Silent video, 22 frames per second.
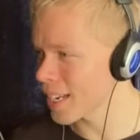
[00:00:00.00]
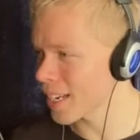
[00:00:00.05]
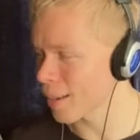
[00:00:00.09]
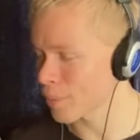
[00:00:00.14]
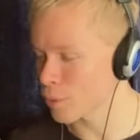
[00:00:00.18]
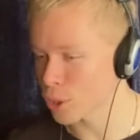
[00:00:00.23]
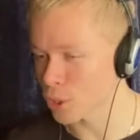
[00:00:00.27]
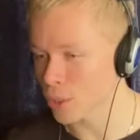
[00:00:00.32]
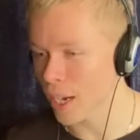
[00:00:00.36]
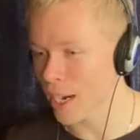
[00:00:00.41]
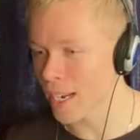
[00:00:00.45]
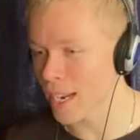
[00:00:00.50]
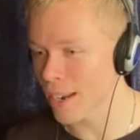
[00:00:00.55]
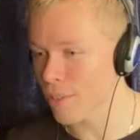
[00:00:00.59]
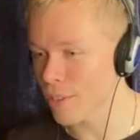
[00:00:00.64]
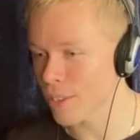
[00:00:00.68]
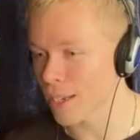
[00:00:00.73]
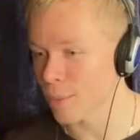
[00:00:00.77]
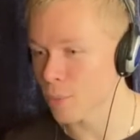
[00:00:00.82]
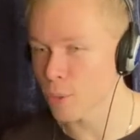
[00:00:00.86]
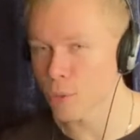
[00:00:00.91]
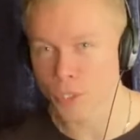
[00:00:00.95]
I'm trying
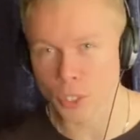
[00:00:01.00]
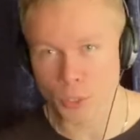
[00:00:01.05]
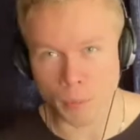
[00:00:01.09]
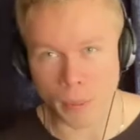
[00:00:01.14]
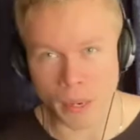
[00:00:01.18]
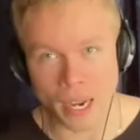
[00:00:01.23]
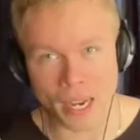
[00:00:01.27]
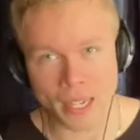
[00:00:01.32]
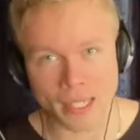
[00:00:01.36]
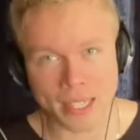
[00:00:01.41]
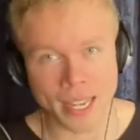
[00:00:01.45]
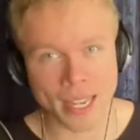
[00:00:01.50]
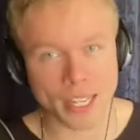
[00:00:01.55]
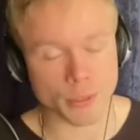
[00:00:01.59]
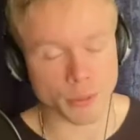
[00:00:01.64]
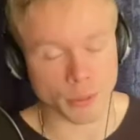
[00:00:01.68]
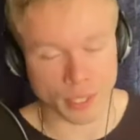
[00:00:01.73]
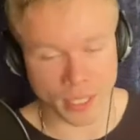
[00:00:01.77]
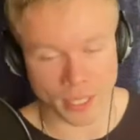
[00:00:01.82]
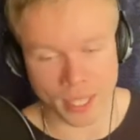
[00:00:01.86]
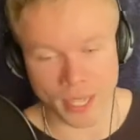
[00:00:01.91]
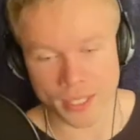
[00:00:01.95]
everything. I'm doing this podcast,
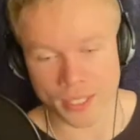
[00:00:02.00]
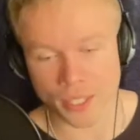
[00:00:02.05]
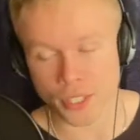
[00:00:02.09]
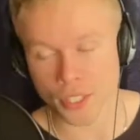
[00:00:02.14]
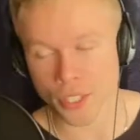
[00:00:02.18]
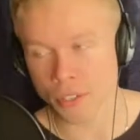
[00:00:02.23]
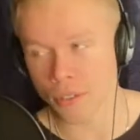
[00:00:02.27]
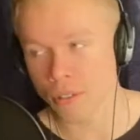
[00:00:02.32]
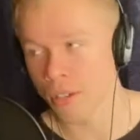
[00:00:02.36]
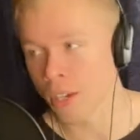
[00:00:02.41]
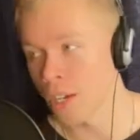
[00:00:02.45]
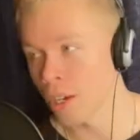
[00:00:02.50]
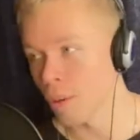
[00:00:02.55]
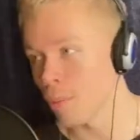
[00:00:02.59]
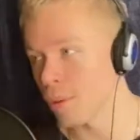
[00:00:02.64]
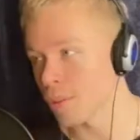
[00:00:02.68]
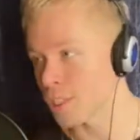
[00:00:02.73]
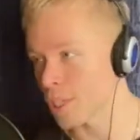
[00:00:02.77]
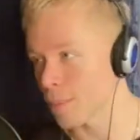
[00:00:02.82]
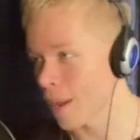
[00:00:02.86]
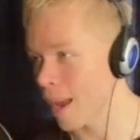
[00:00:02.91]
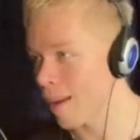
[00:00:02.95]
which I like to do,
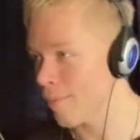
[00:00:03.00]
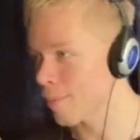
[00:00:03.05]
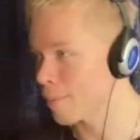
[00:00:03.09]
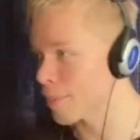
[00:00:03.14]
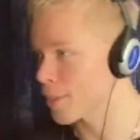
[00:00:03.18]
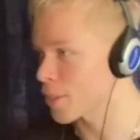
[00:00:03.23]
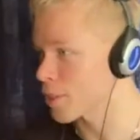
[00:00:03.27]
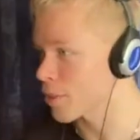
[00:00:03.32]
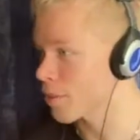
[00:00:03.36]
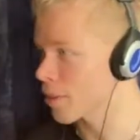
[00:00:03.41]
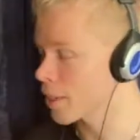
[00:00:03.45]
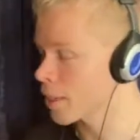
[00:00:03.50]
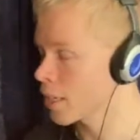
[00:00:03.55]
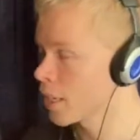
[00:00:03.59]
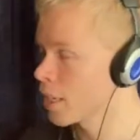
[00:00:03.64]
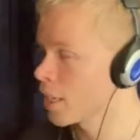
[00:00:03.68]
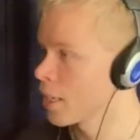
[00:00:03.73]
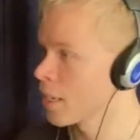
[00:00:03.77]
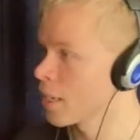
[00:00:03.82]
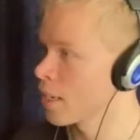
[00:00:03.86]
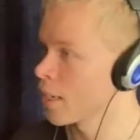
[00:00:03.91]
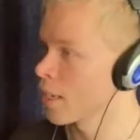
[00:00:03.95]
which I'm happy to be doing.
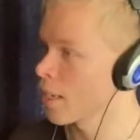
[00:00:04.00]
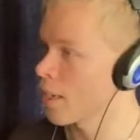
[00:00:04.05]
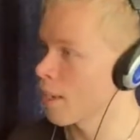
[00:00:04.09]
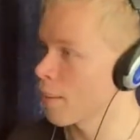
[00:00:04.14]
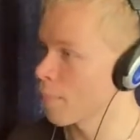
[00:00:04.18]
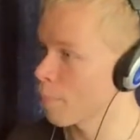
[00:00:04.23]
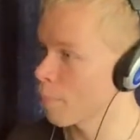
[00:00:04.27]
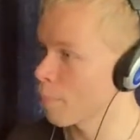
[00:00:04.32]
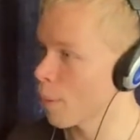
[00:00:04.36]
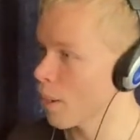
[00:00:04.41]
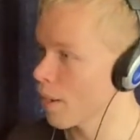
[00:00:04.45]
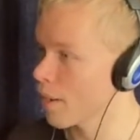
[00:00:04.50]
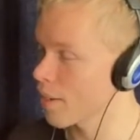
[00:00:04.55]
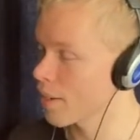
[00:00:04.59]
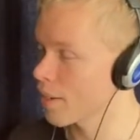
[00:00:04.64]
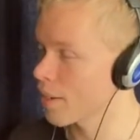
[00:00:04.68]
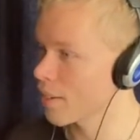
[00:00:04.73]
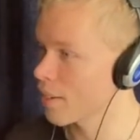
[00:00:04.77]
But